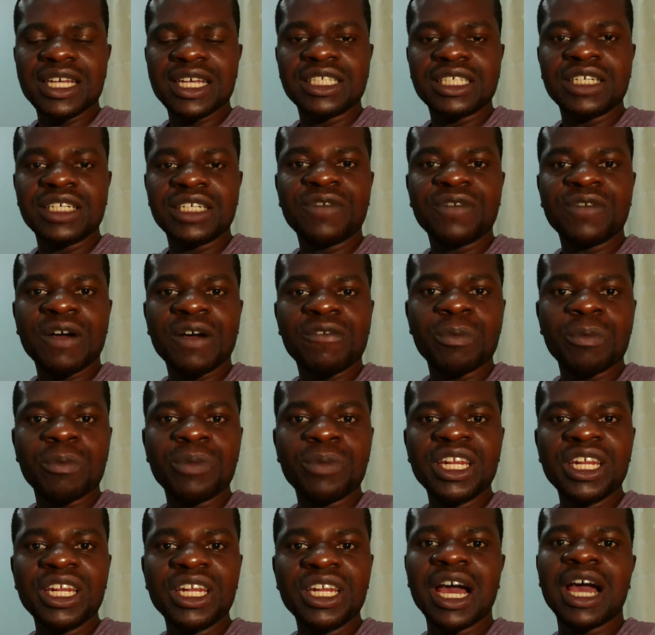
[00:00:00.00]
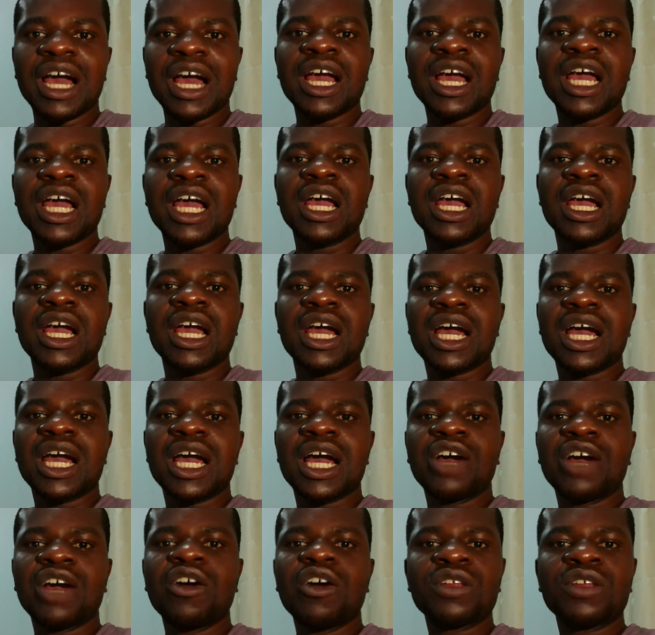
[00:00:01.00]
Chief Afobina
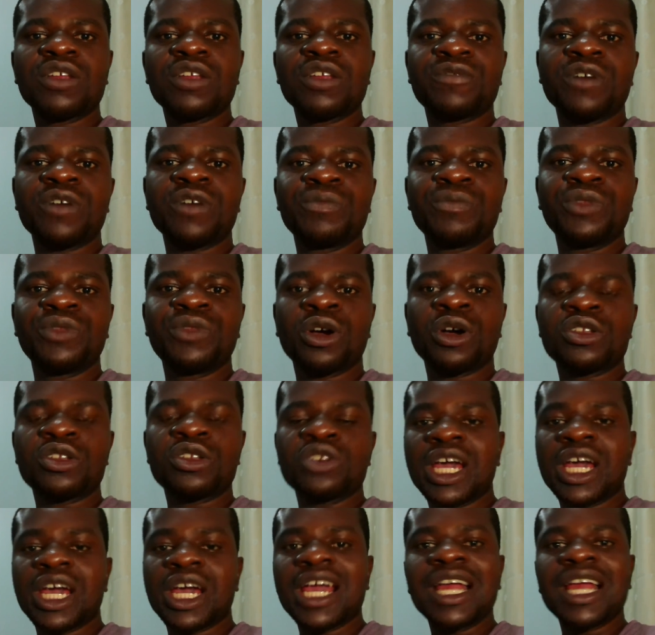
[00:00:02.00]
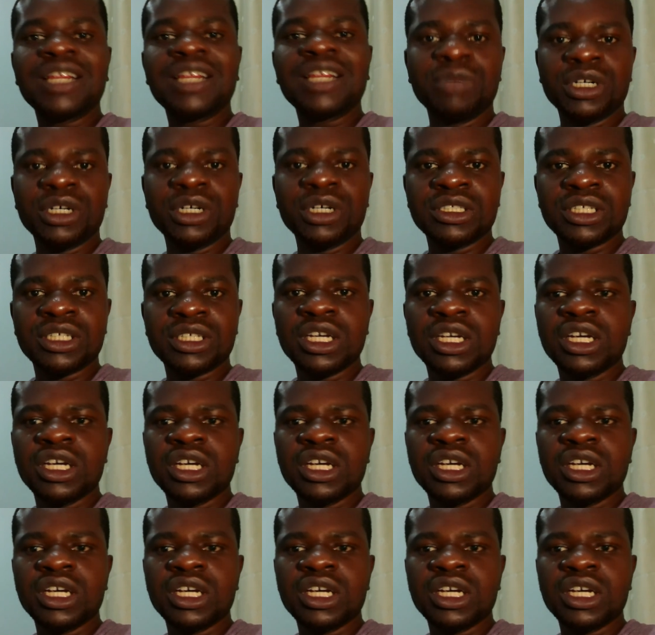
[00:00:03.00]
got from Dr. Edmund.